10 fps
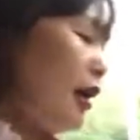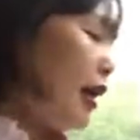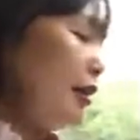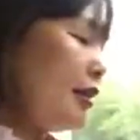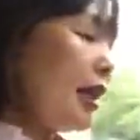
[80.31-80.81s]

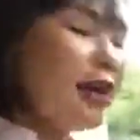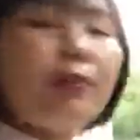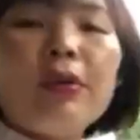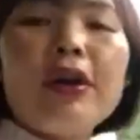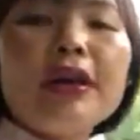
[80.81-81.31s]
And
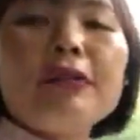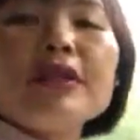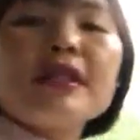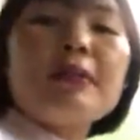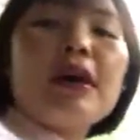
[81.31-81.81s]
second point
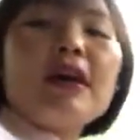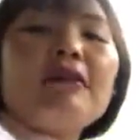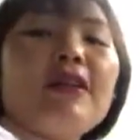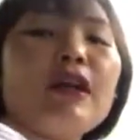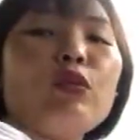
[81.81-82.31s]
was about
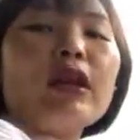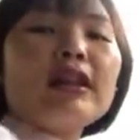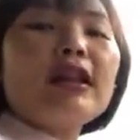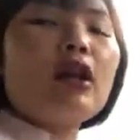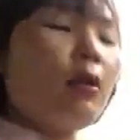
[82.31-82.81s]

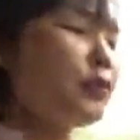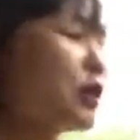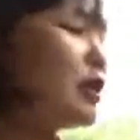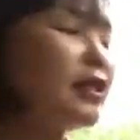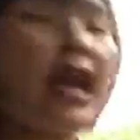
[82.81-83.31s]
evaluating the
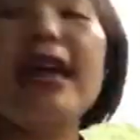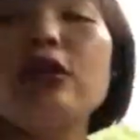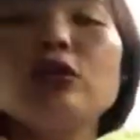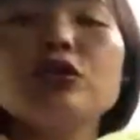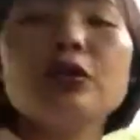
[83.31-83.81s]
options and
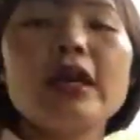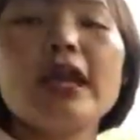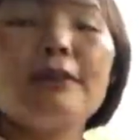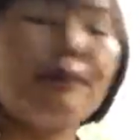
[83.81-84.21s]
also the